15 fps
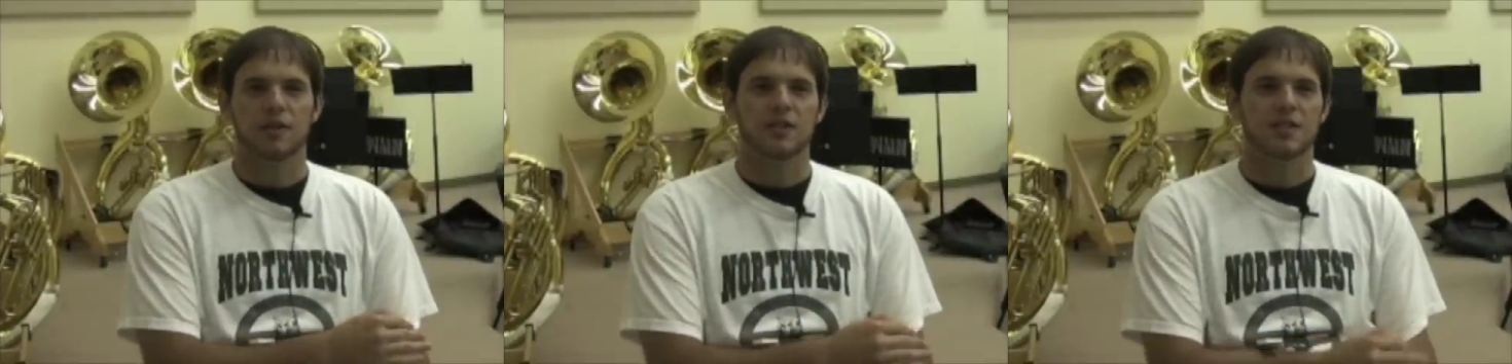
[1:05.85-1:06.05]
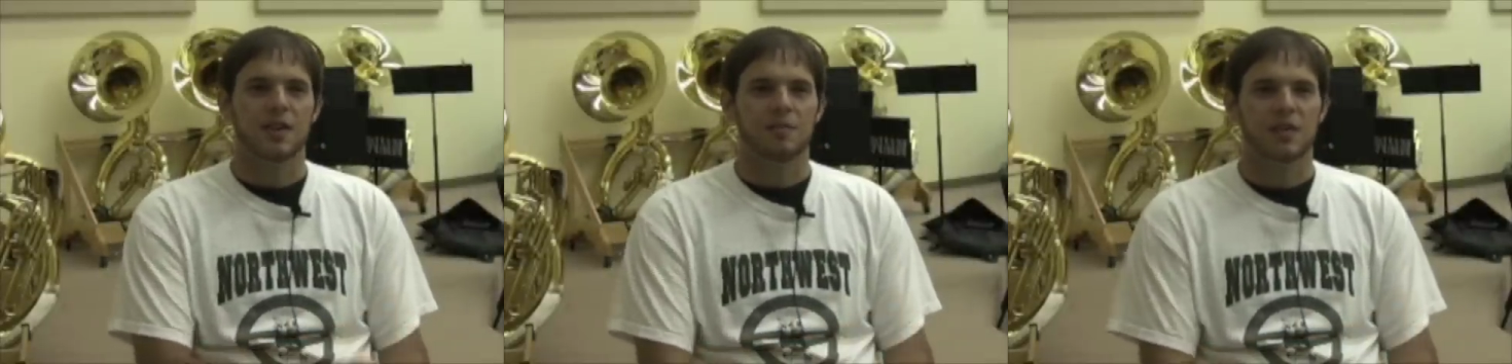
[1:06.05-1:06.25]

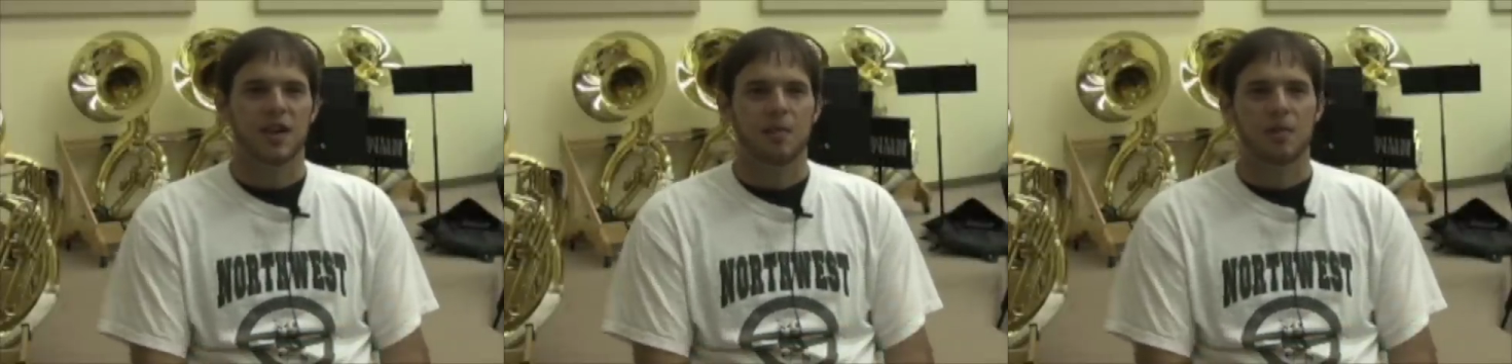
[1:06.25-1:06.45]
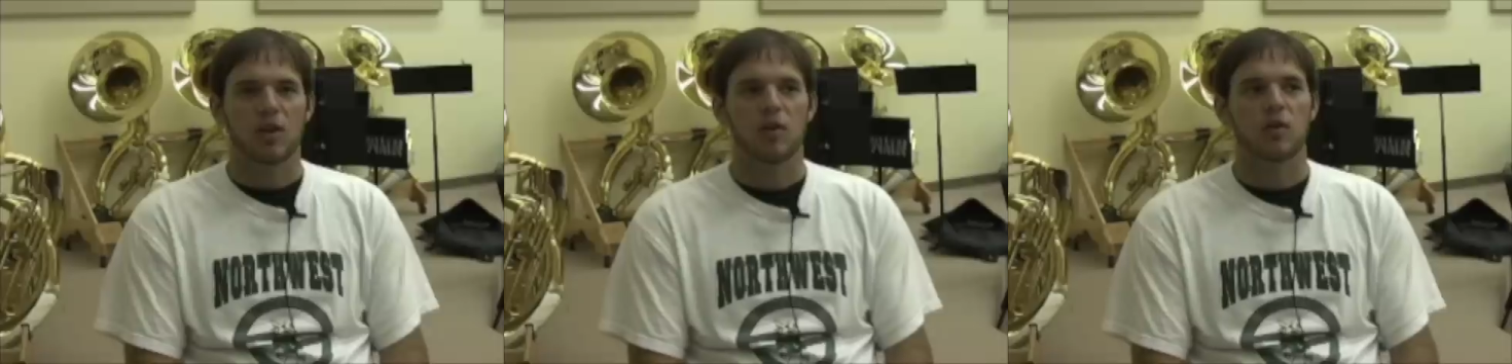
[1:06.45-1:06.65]
at the same
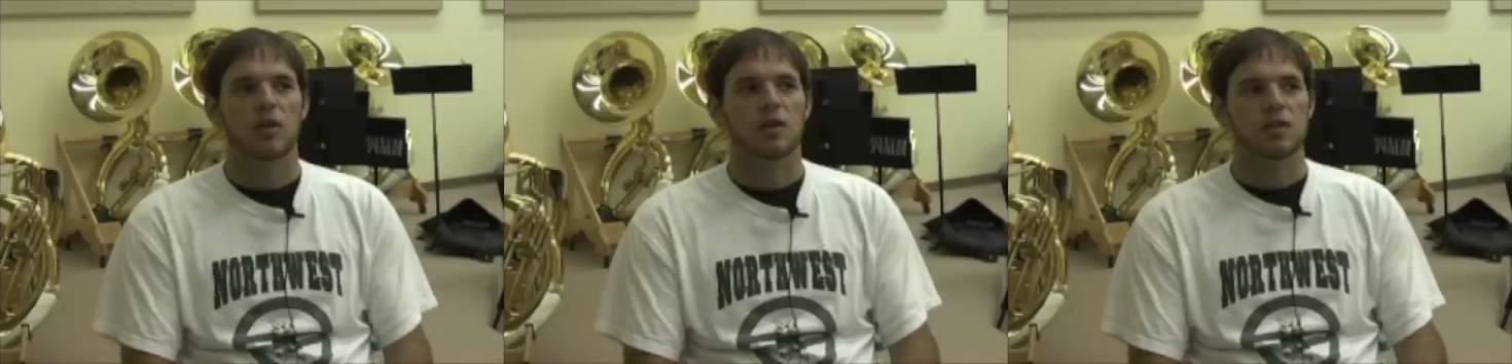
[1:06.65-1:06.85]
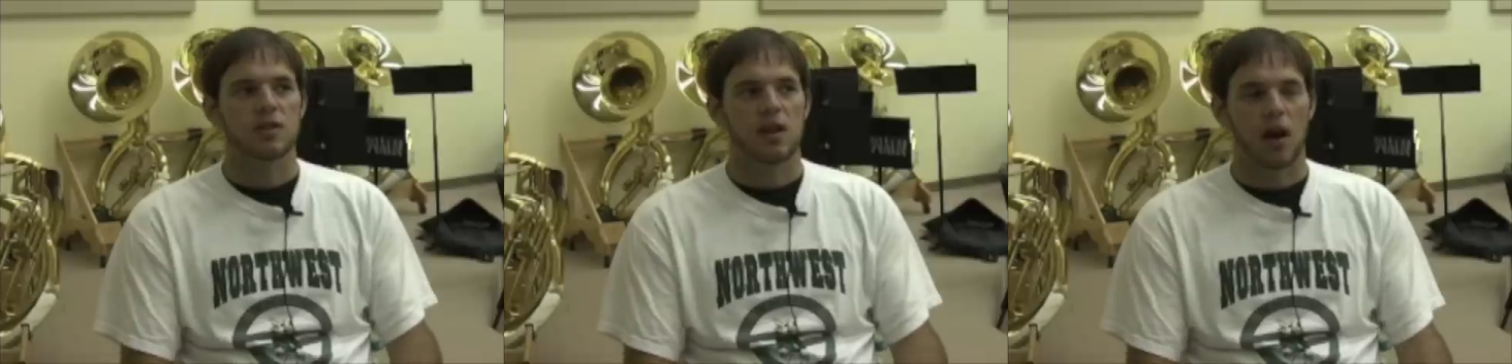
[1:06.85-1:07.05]
time and know
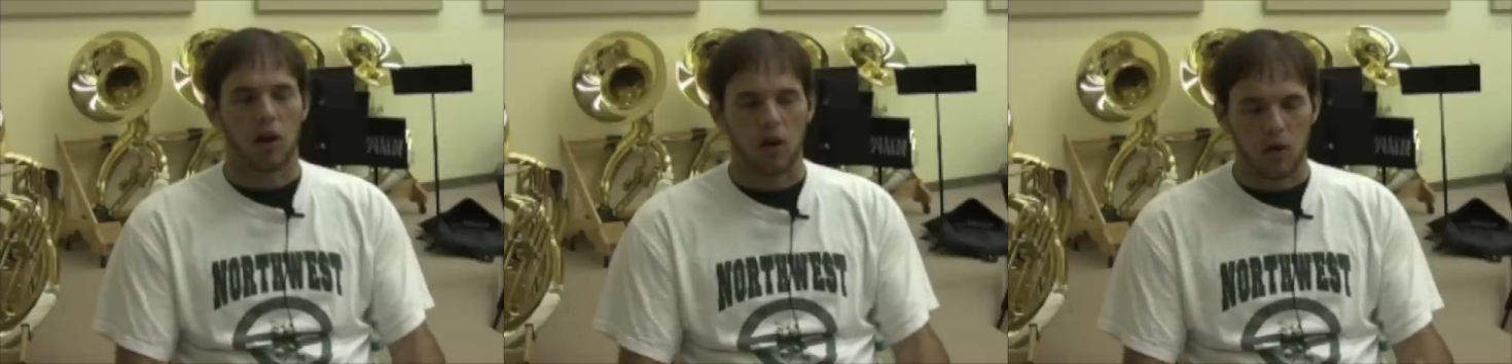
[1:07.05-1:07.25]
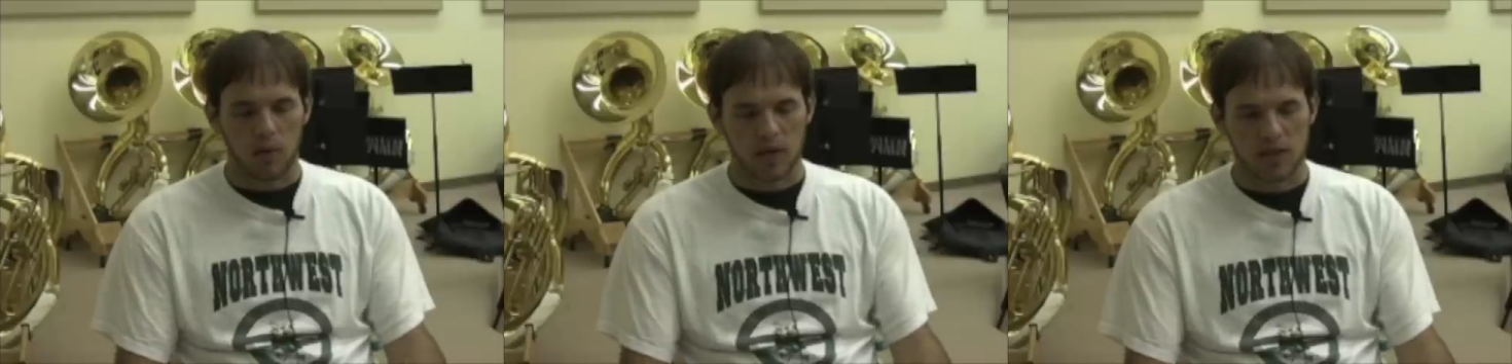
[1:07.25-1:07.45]
that it's
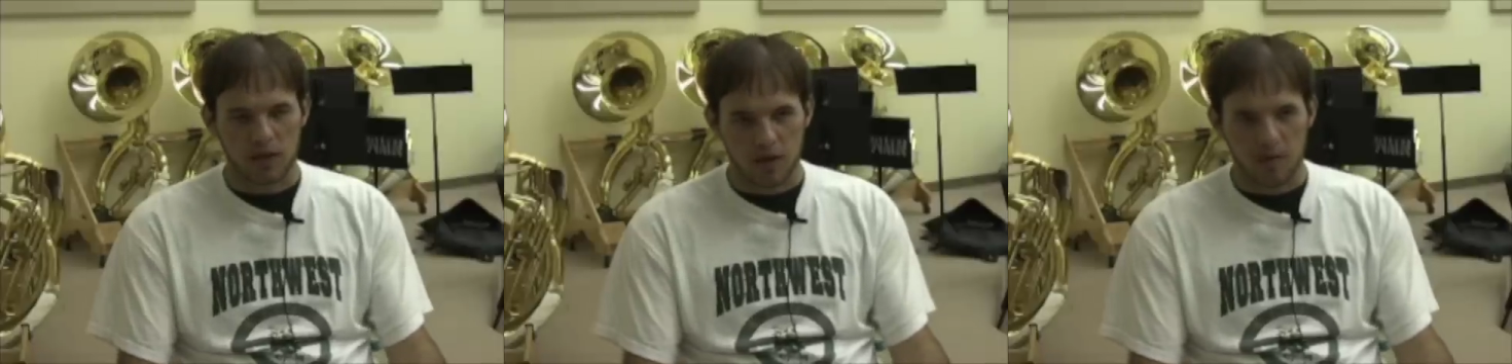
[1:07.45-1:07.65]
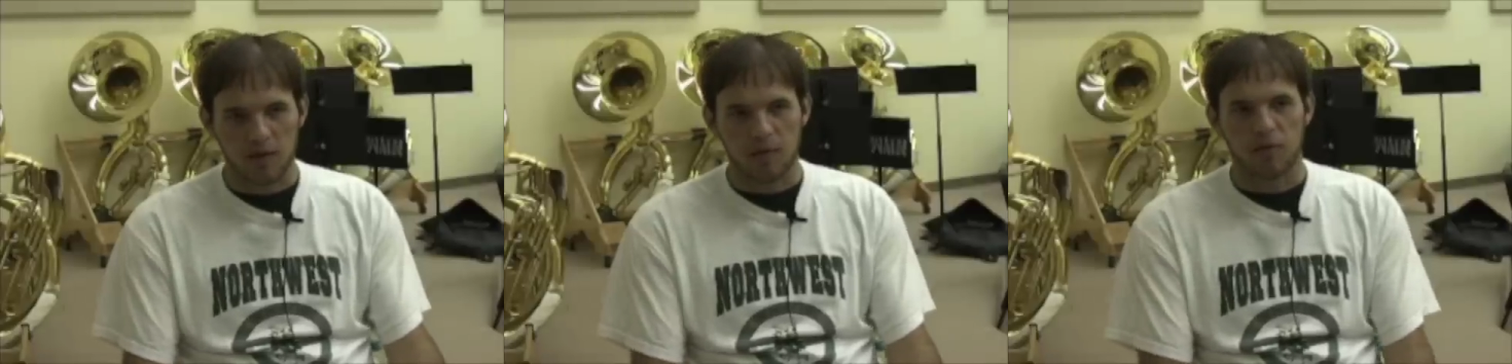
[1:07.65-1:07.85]
not always
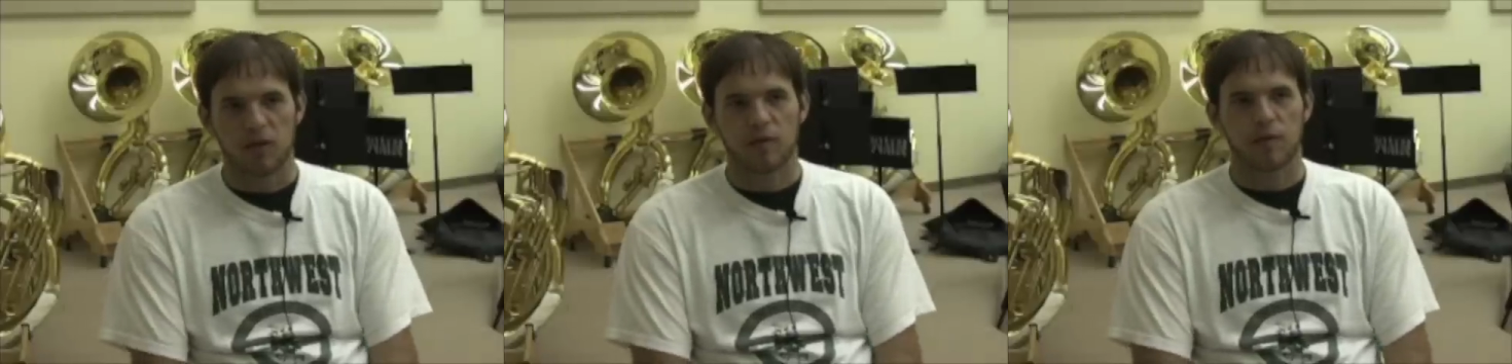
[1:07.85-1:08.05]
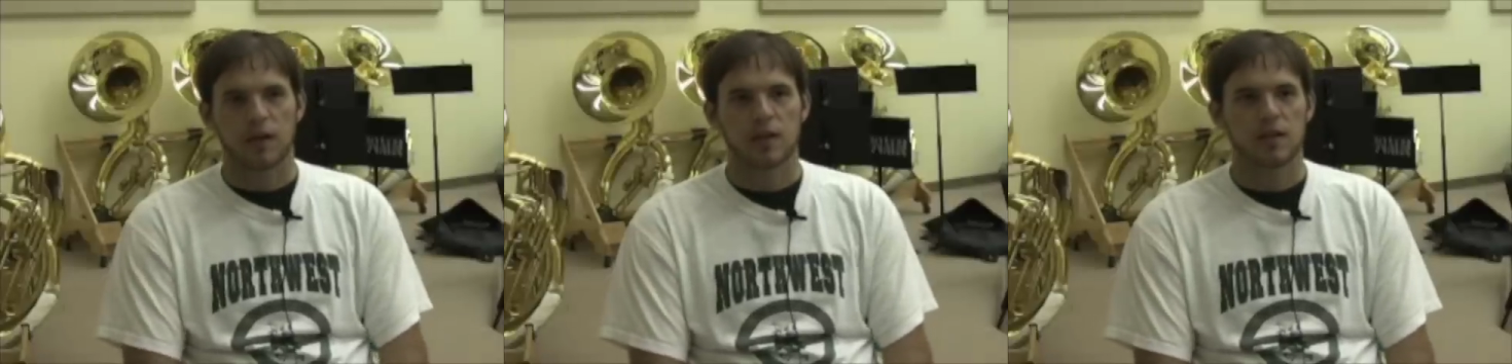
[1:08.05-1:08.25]
going to be
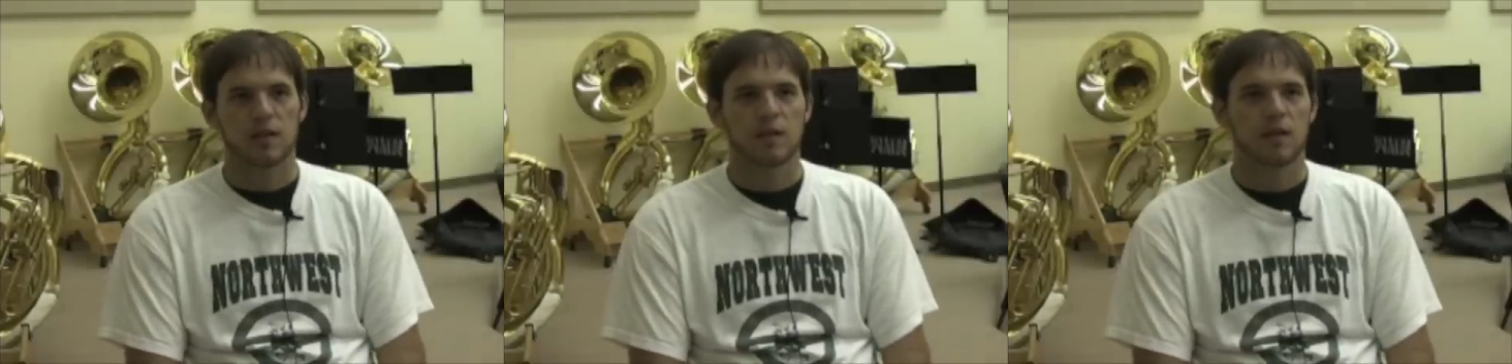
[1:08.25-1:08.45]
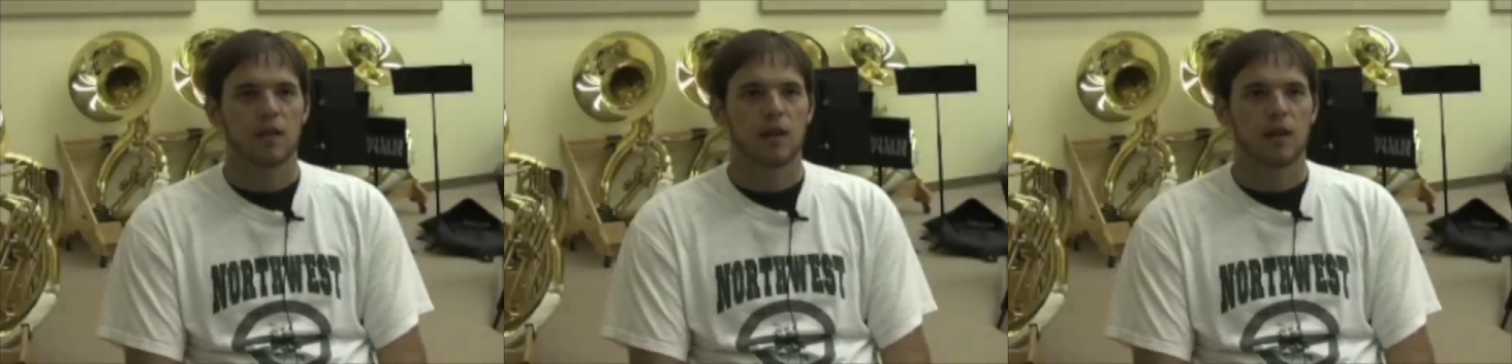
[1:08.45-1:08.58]
perfect.